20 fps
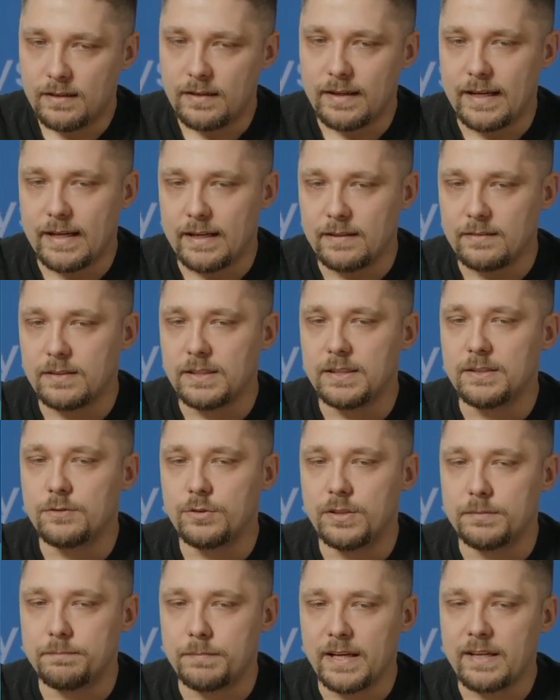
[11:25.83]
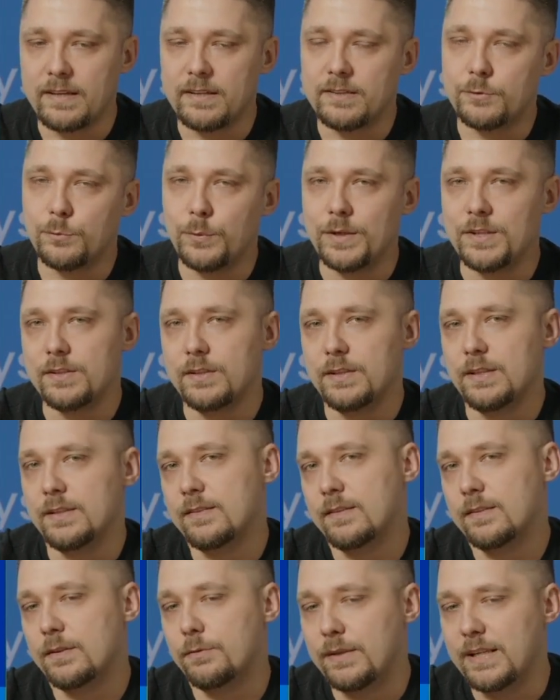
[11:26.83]
and into the package which
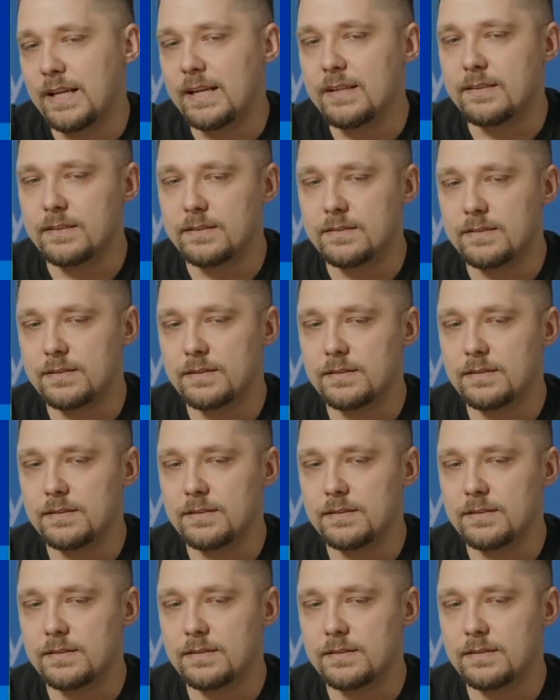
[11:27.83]
is created,